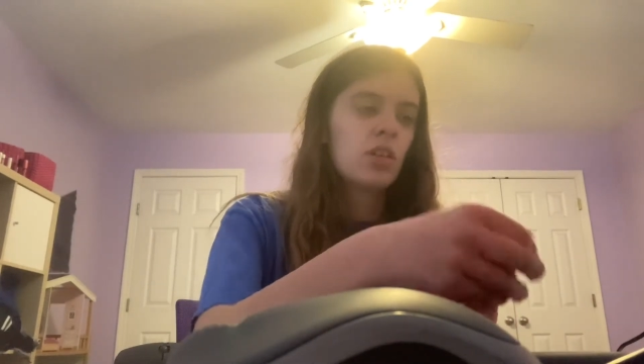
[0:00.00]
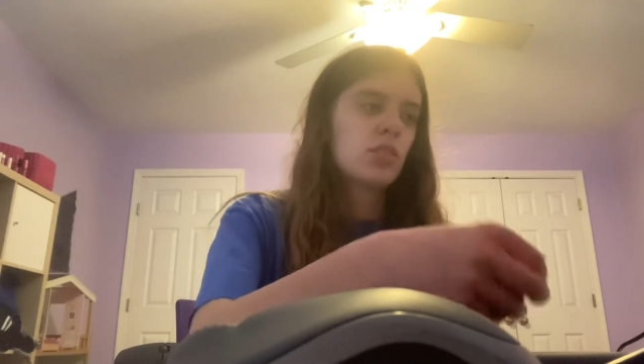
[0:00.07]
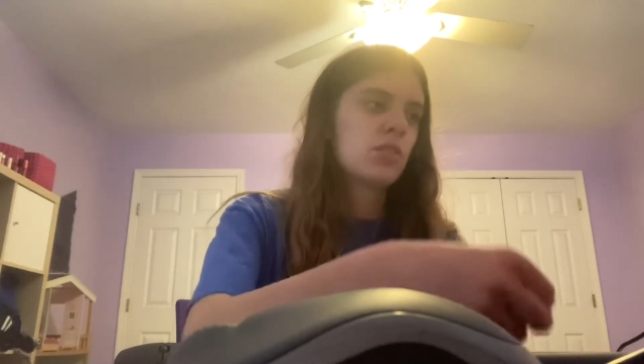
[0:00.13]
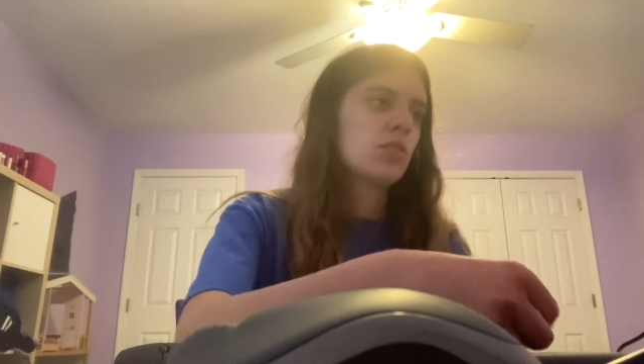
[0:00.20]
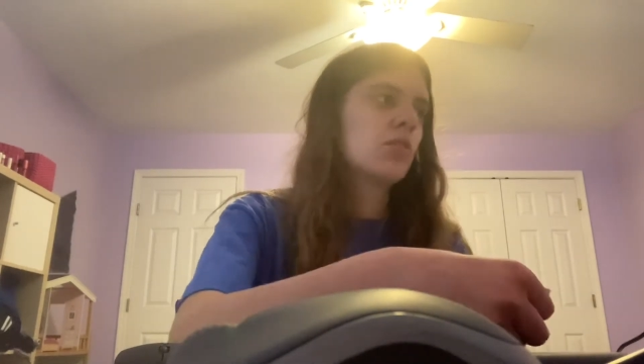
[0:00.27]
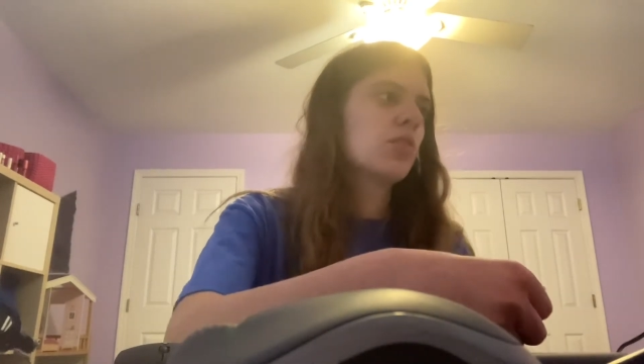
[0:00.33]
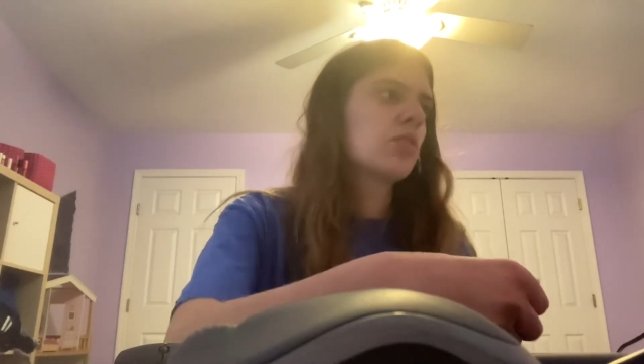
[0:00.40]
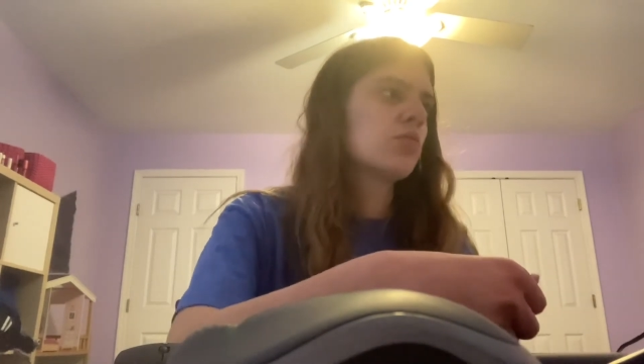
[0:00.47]

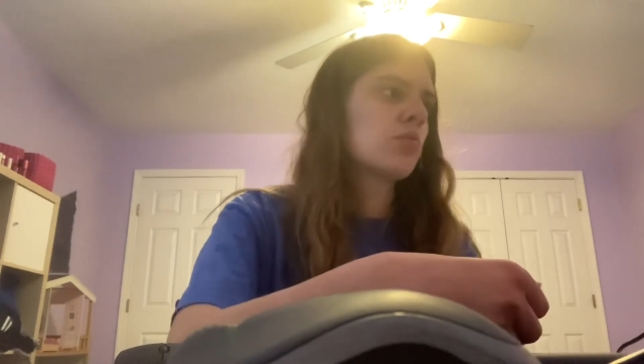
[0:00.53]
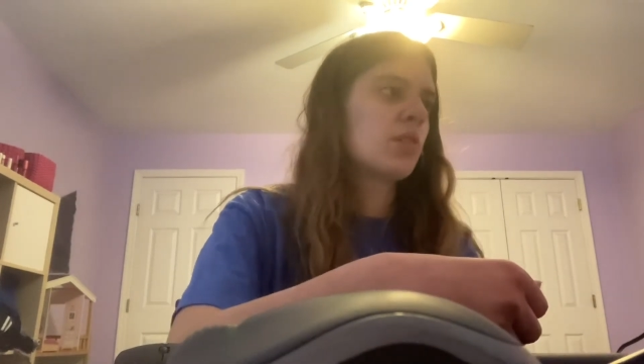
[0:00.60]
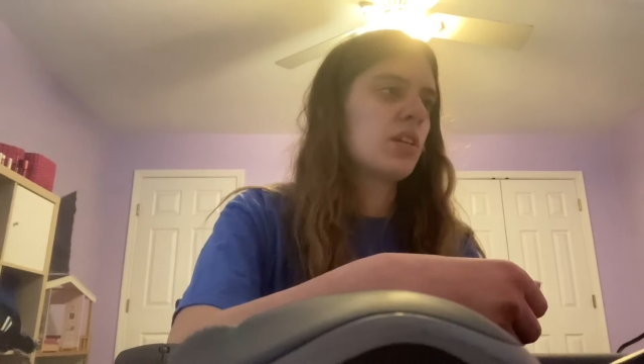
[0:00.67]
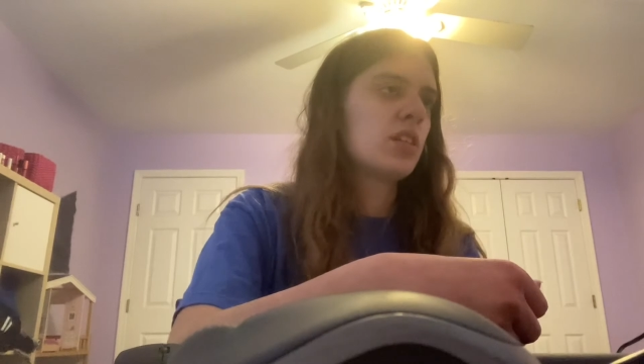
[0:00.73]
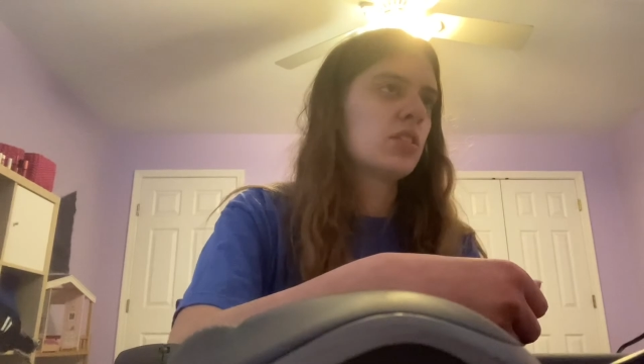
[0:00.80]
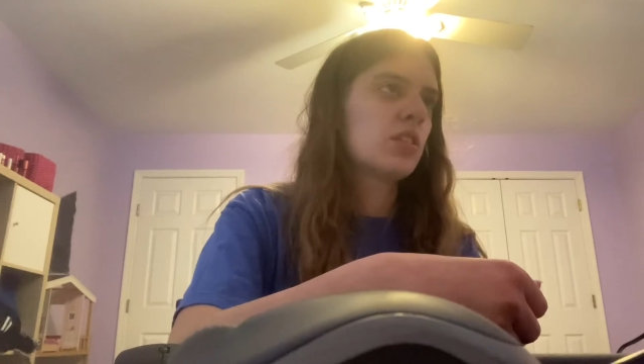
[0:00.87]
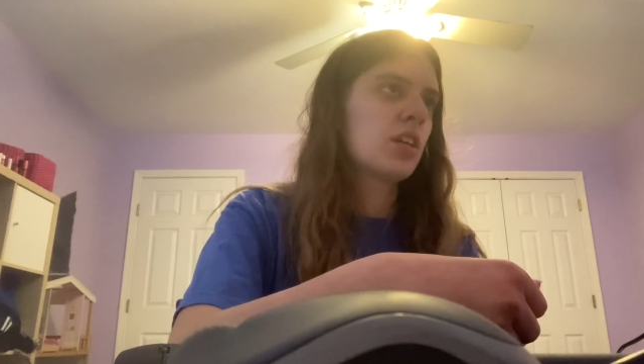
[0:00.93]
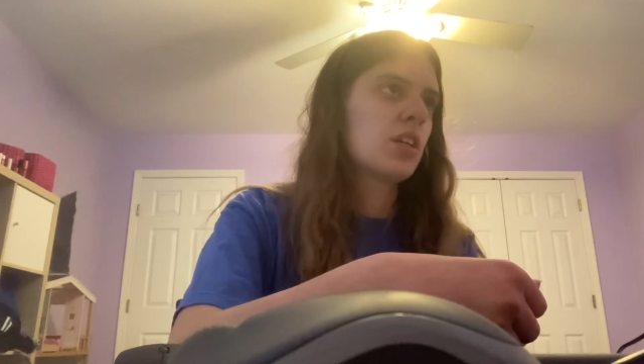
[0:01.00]
to the
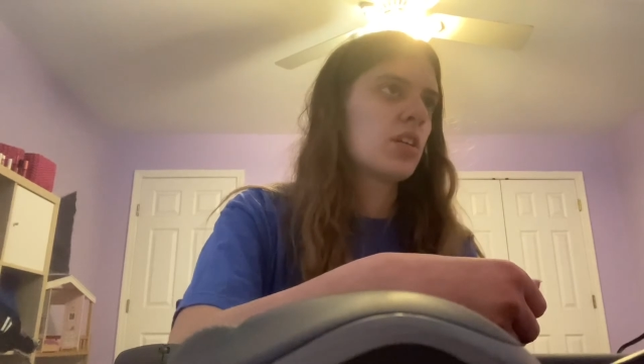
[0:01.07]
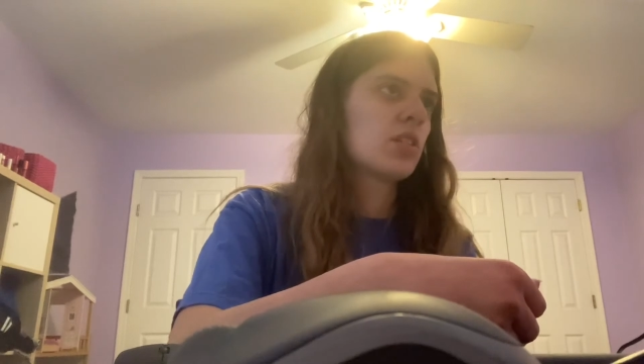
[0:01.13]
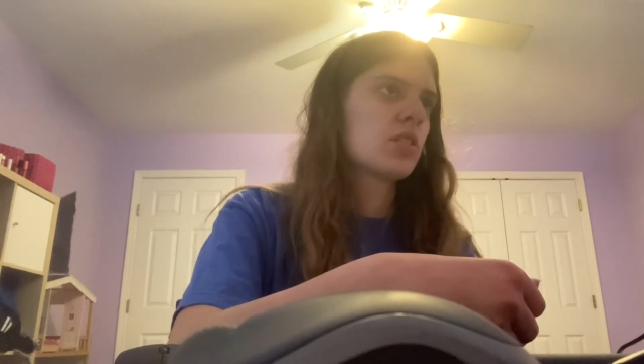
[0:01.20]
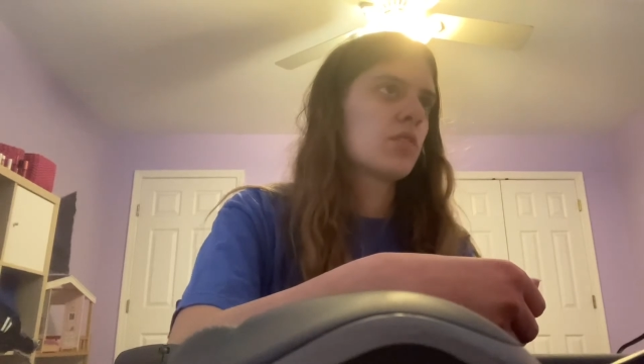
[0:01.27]
26th.